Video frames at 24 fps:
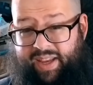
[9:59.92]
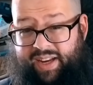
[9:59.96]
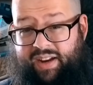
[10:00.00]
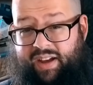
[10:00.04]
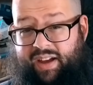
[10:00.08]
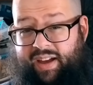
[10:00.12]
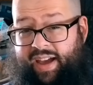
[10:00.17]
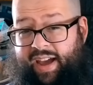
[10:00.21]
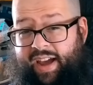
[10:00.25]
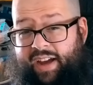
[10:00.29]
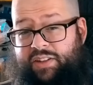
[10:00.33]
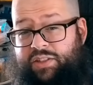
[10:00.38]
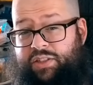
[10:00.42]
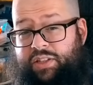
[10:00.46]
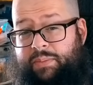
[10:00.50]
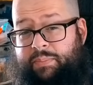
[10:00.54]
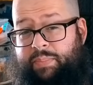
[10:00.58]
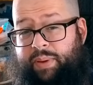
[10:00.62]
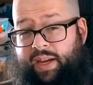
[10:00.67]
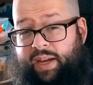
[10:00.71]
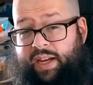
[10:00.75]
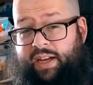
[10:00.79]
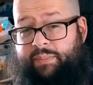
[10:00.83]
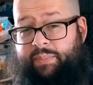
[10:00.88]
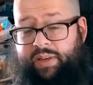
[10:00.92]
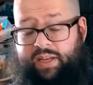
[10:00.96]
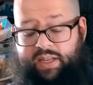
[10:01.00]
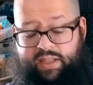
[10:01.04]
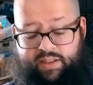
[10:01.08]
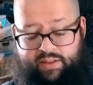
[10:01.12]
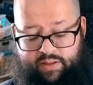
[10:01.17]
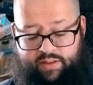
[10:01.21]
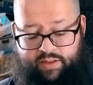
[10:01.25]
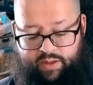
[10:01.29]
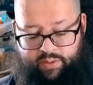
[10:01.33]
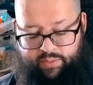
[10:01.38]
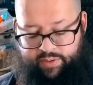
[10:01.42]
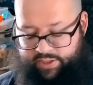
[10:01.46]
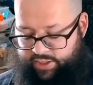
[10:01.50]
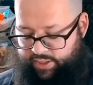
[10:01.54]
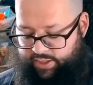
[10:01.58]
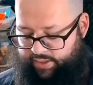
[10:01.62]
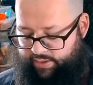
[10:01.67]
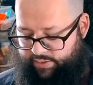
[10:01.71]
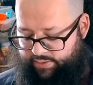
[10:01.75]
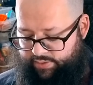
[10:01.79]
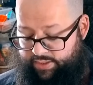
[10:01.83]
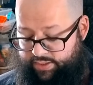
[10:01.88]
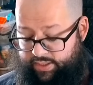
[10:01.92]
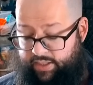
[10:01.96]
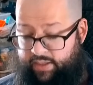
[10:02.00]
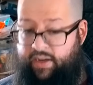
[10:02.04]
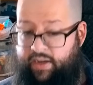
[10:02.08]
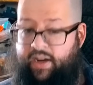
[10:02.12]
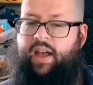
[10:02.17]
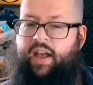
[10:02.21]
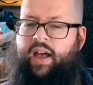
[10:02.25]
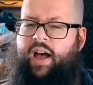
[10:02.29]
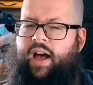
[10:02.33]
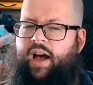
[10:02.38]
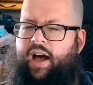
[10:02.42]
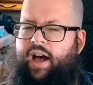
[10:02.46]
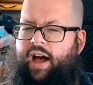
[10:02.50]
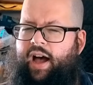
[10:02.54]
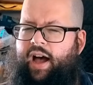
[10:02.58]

I may not actually pick up any of the NOAA channels here.